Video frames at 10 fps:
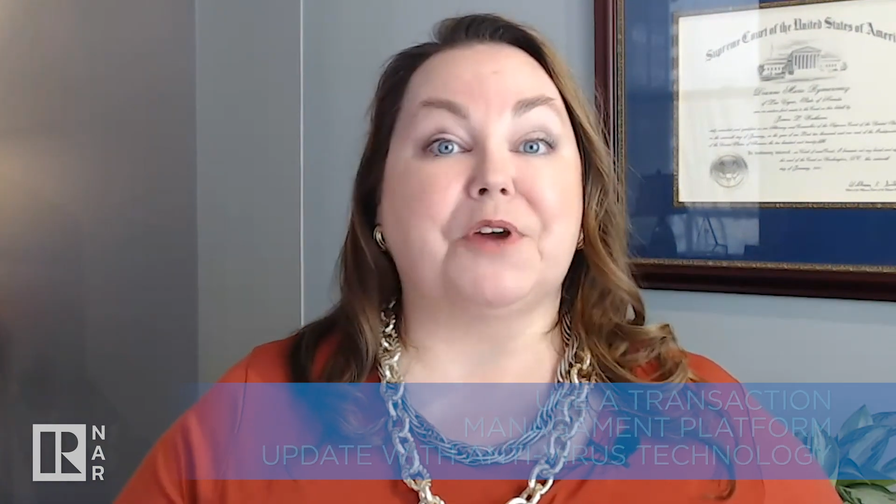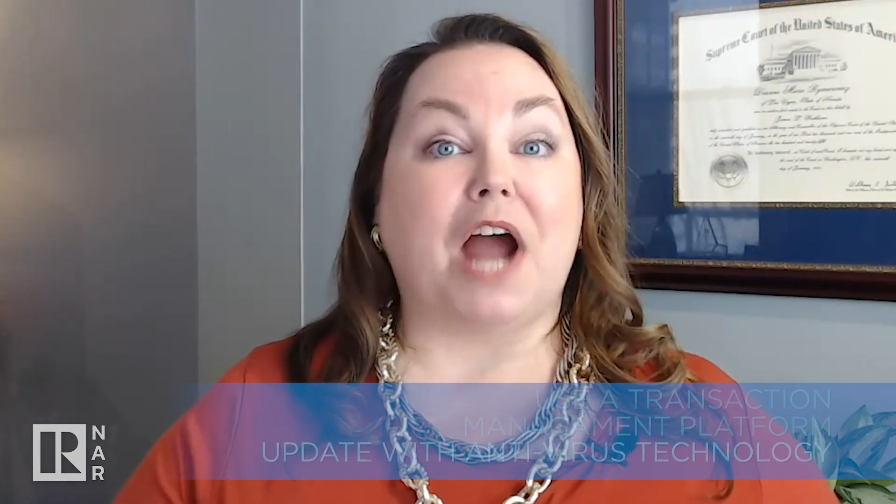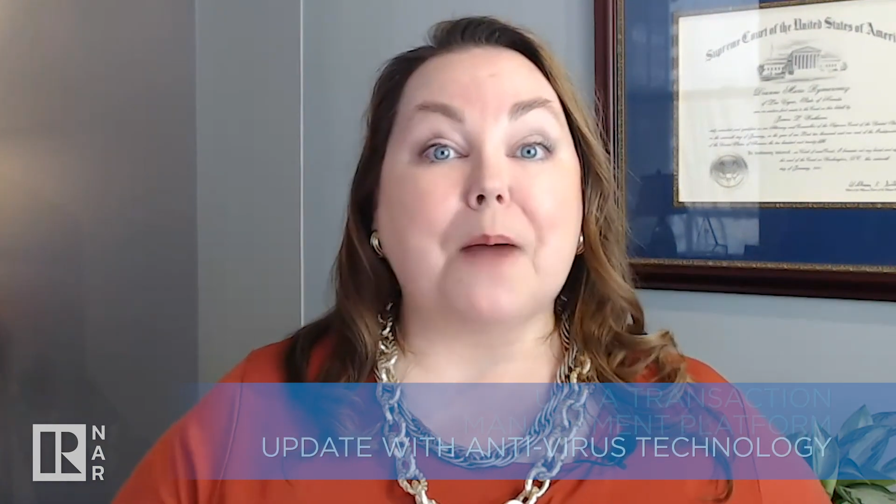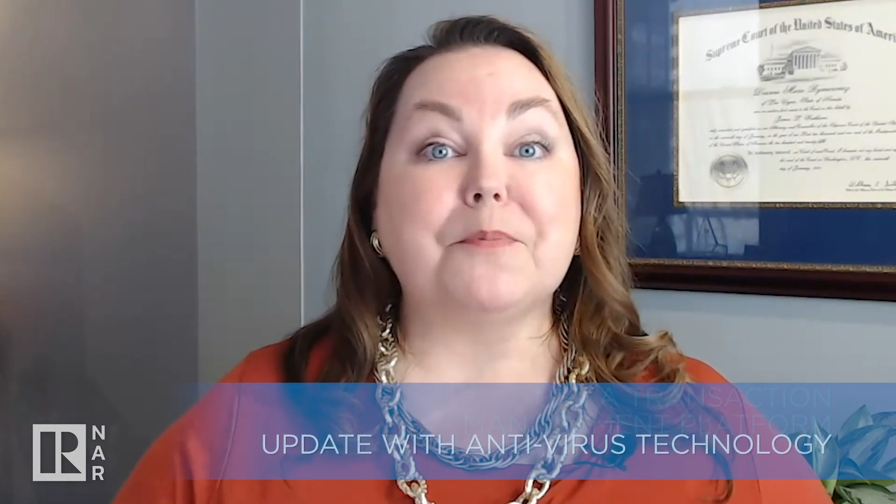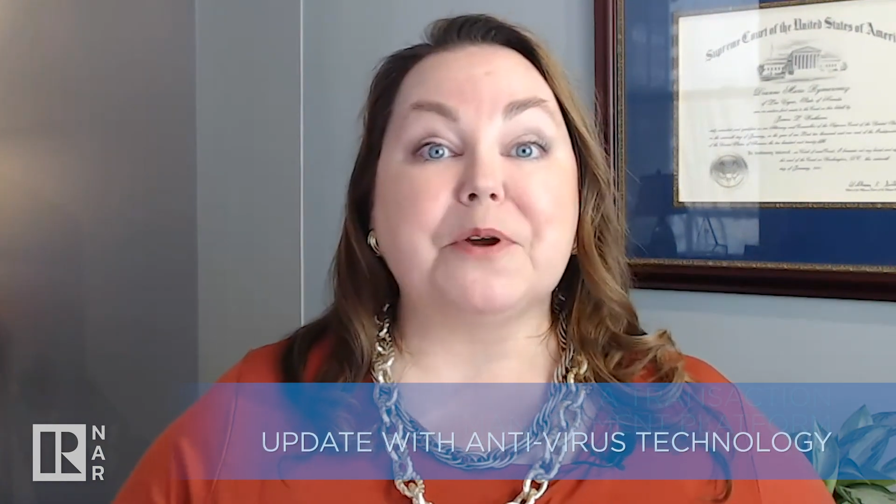
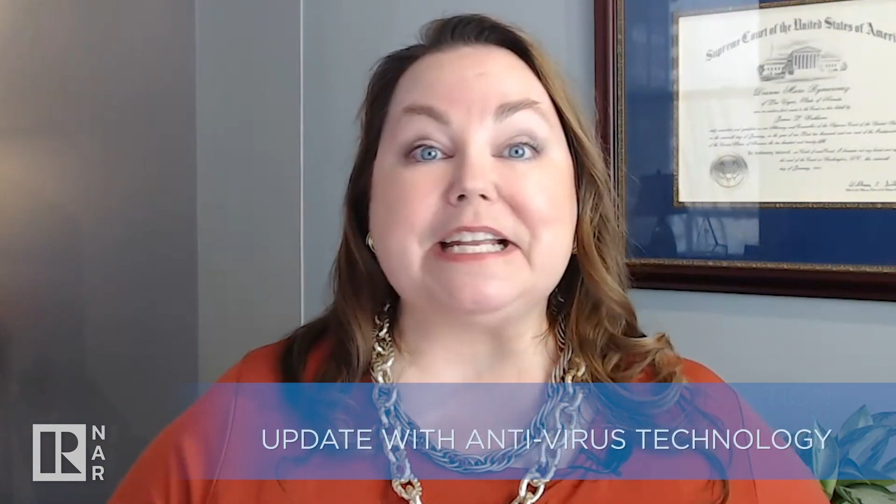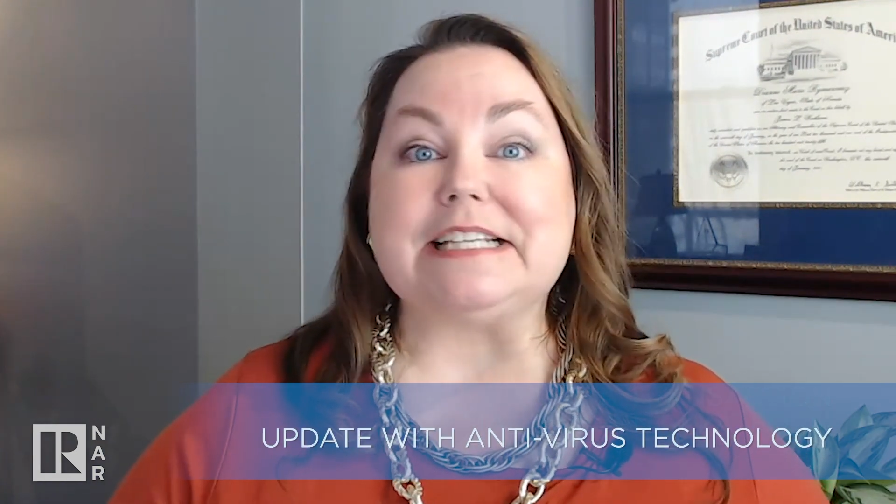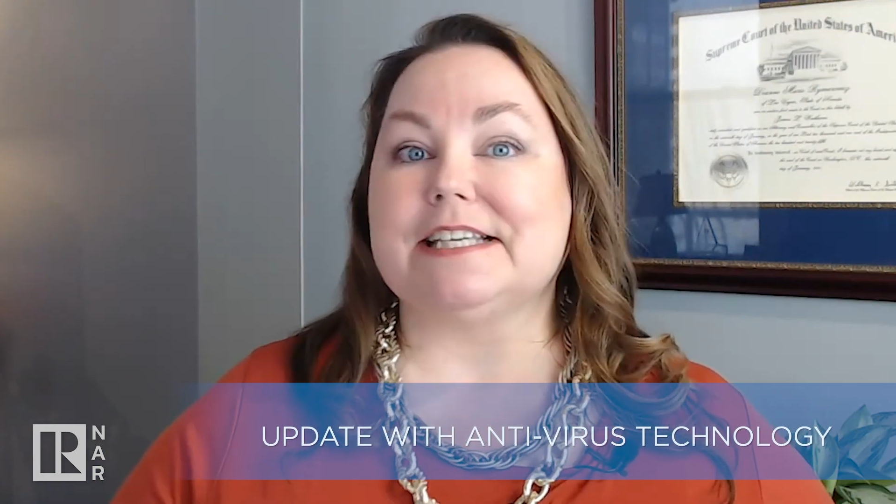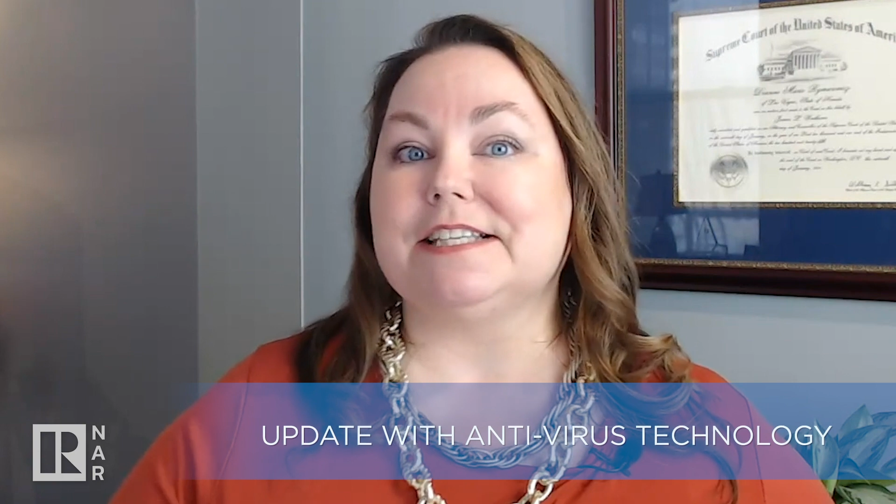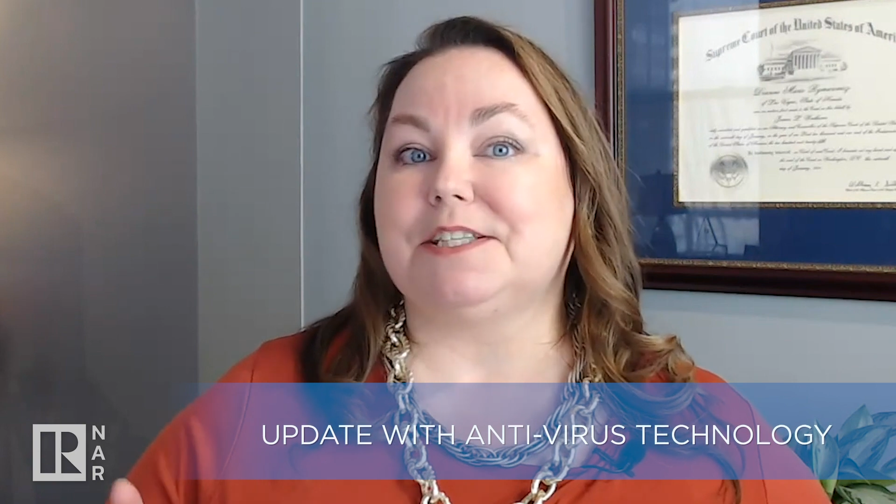your
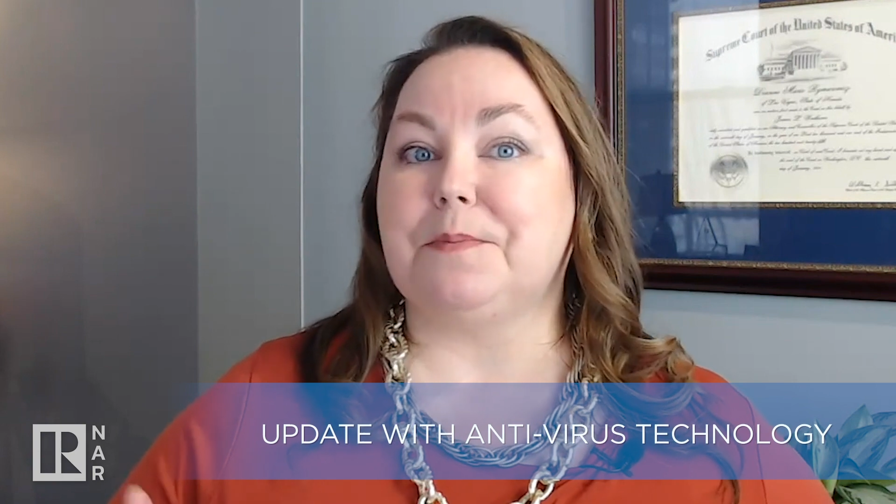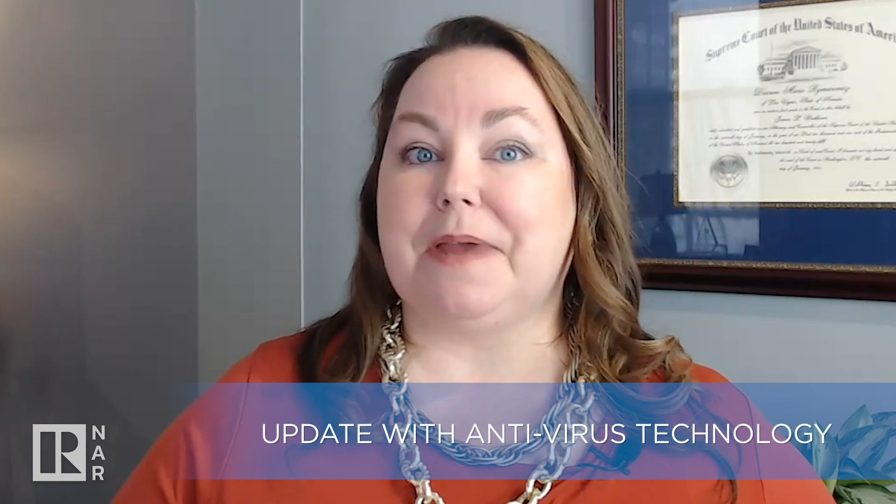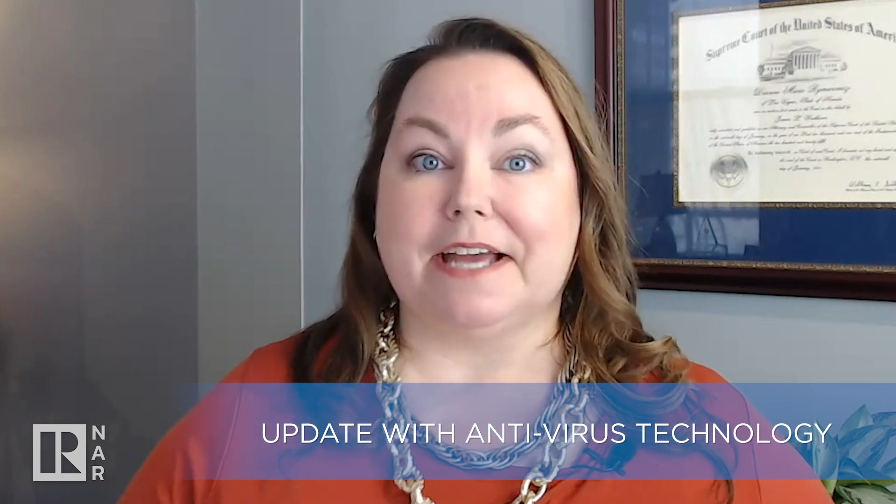operating system,